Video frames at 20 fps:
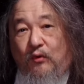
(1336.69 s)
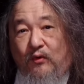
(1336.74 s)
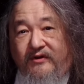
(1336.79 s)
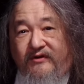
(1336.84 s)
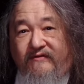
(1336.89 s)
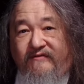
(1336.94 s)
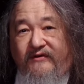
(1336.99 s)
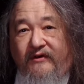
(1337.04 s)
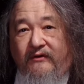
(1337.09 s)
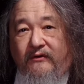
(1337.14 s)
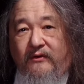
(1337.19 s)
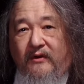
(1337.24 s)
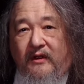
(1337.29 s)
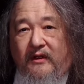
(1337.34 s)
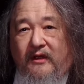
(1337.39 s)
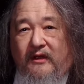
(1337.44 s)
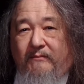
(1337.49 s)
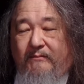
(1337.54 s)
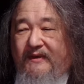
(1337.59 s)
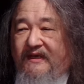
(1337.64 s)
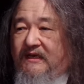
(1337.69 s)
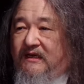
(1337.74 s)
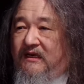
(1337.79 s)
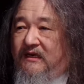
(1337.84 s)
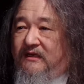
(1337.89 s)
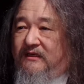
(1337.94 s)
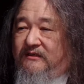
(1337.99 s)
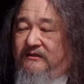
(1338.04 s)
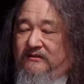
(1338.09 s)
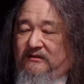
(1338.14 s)
point of view
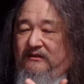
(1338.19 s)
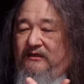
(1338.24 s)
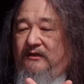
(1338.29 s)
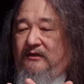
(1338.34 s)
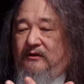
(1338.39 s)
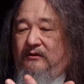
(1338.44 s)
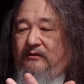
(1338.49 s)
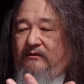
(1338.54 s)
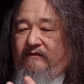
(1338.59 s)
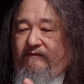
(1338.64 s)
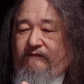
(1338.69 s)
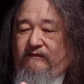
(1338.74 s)
because you know,